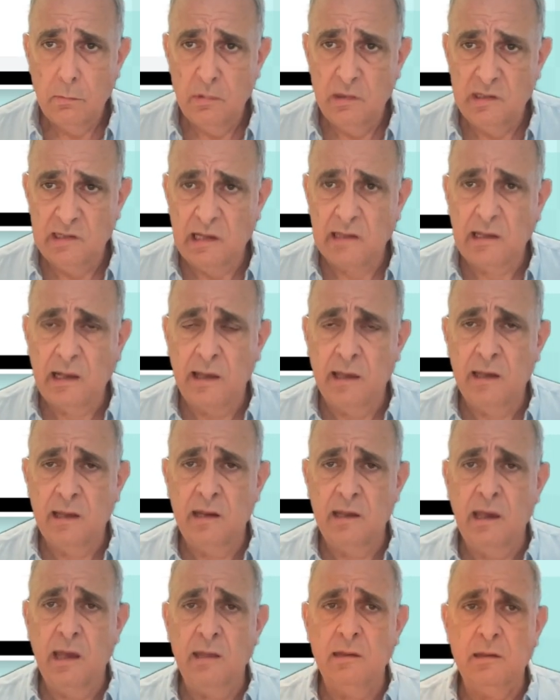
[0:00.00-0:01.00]
that I
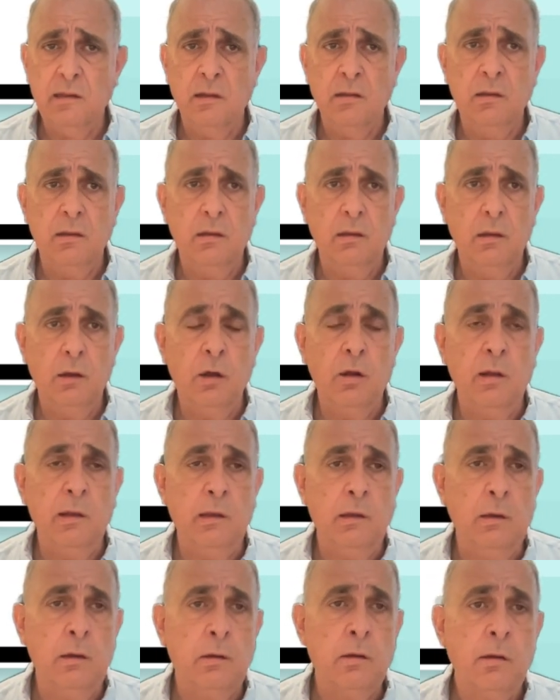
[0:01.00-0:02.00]
created
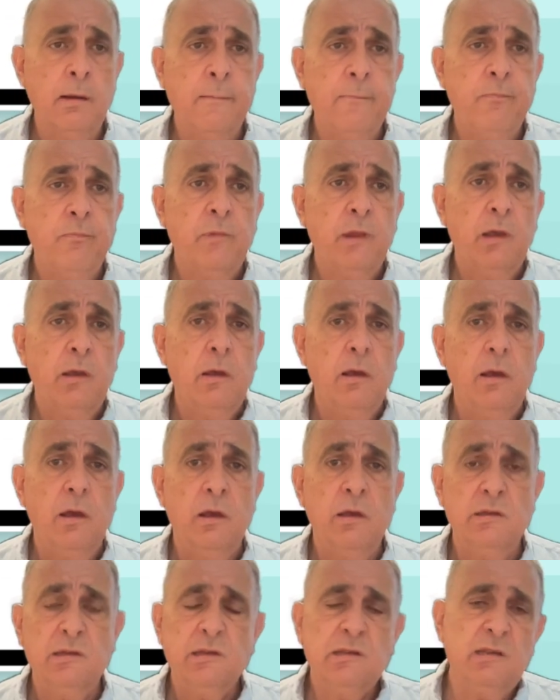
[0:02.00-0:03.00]
earlier.
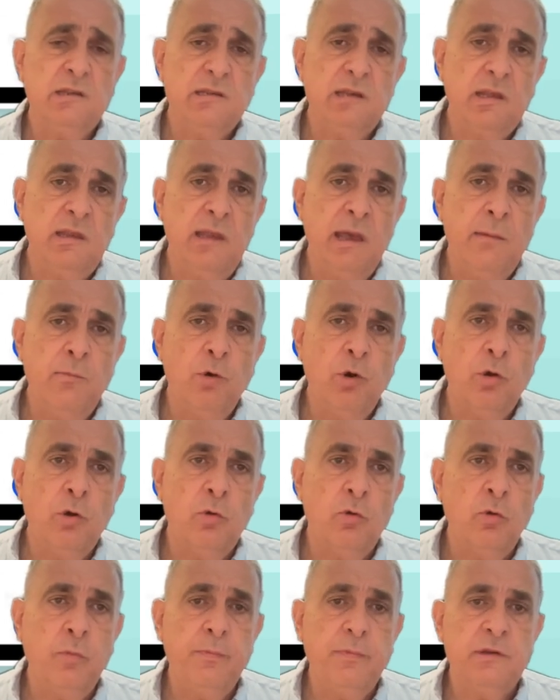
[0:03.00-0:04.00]
This is a demo
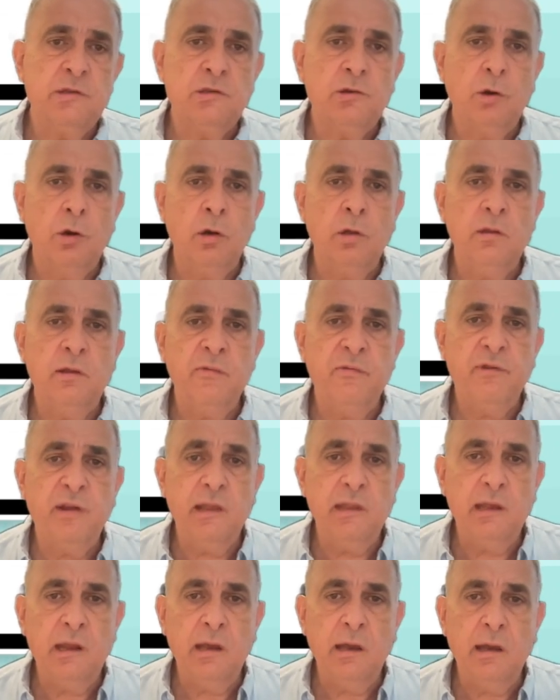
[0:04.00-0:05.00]
group. It's called the
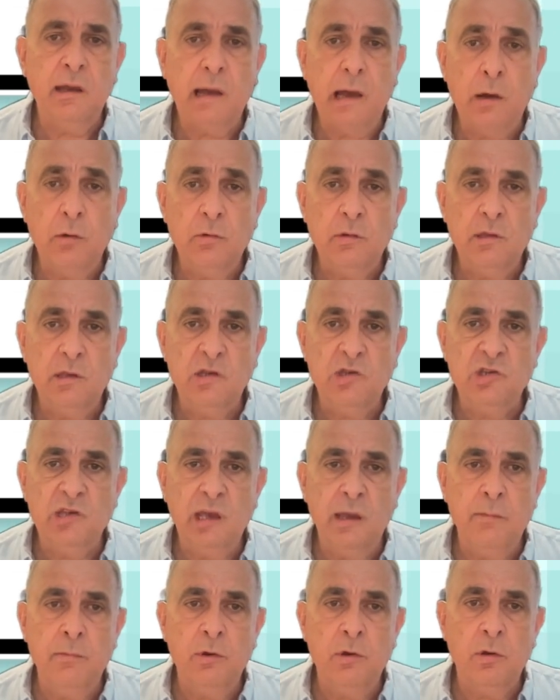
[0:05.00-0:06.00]
Frederick County
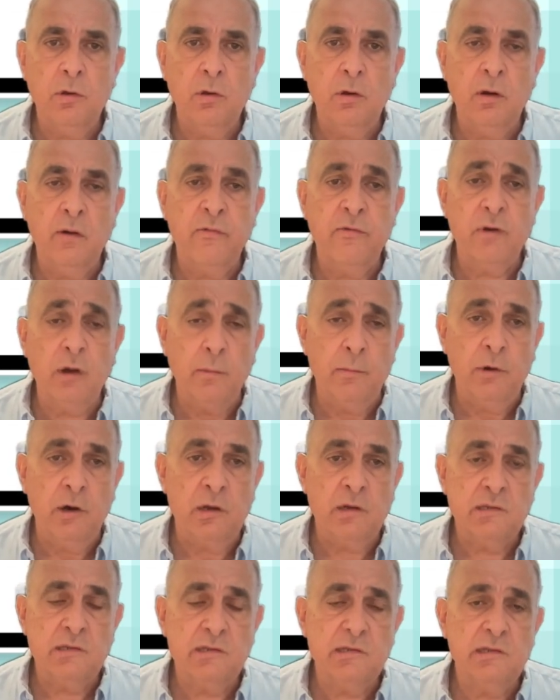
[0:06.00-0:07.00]
Chamber of
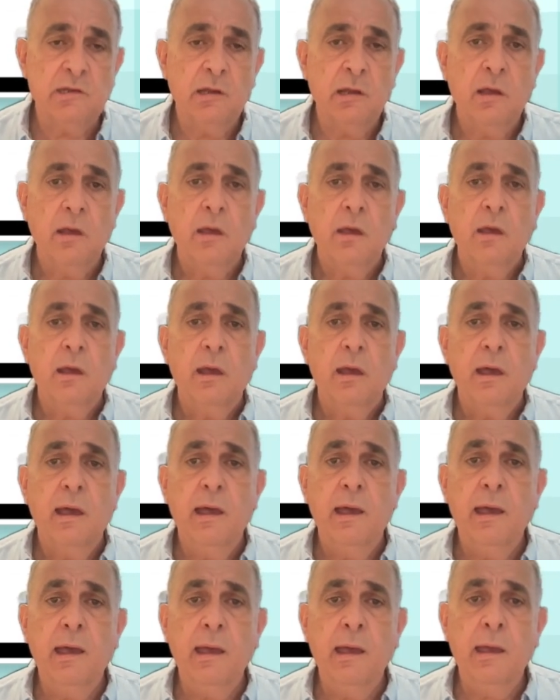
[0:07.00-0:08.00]
Commerce.
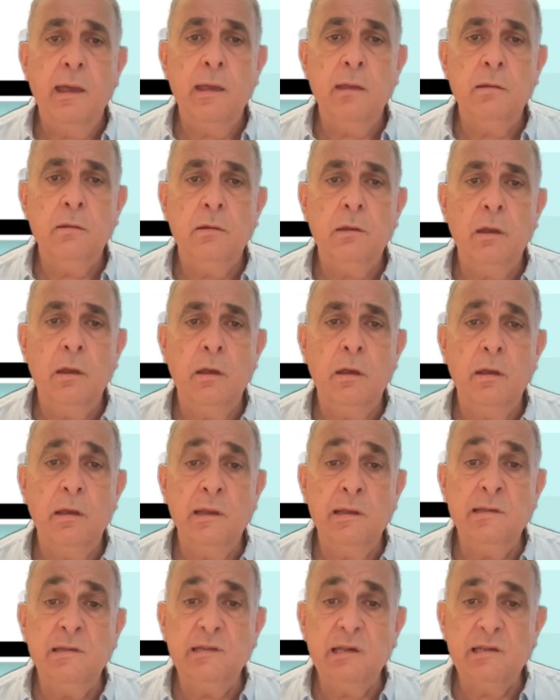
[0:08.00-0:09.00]
And
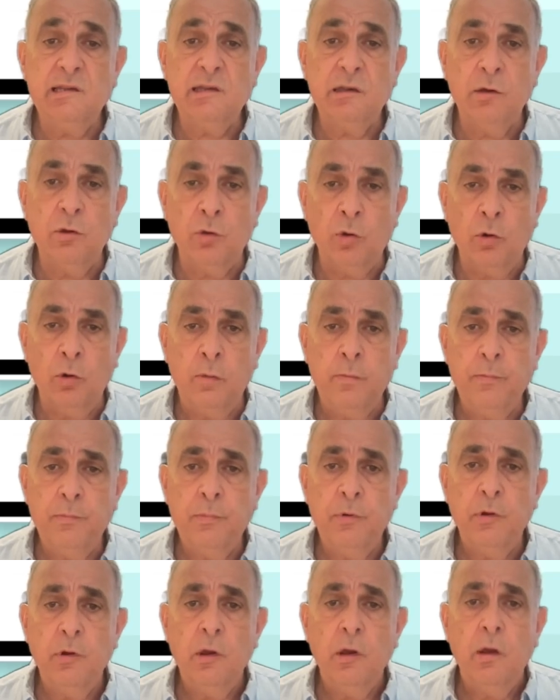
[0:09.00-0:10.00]
in this
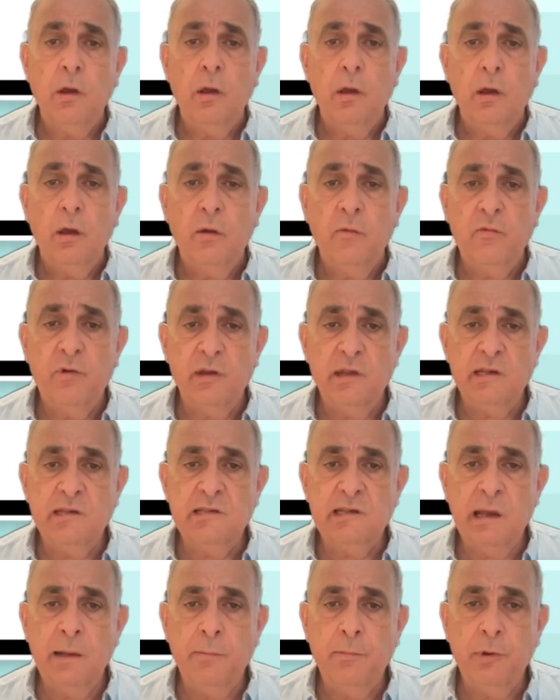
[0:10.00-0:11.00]
group, for
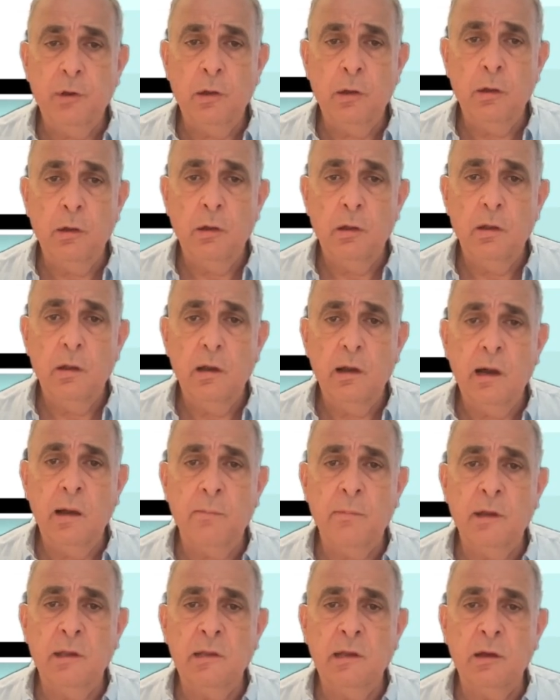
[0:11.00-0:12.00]
example,
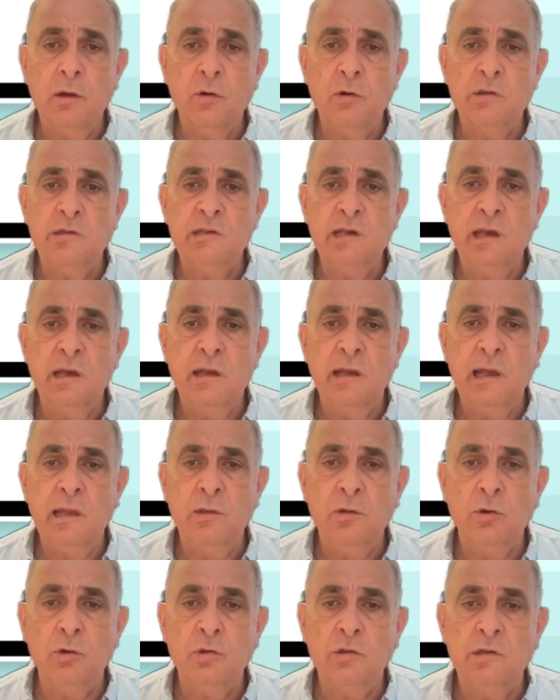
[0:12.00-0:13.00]
I'm gonna go there
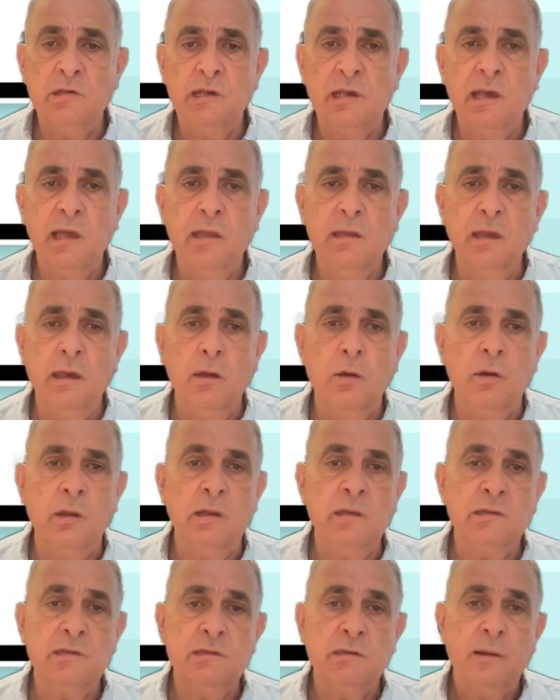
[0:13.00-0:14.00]
and go to the
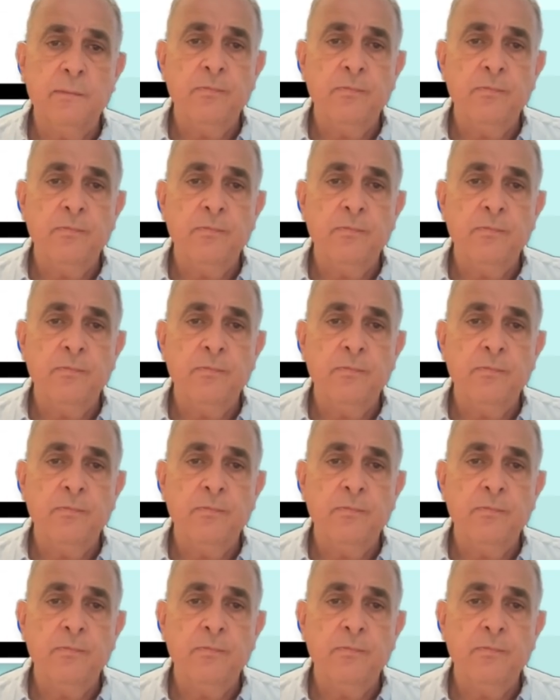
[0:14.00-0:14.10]
categories.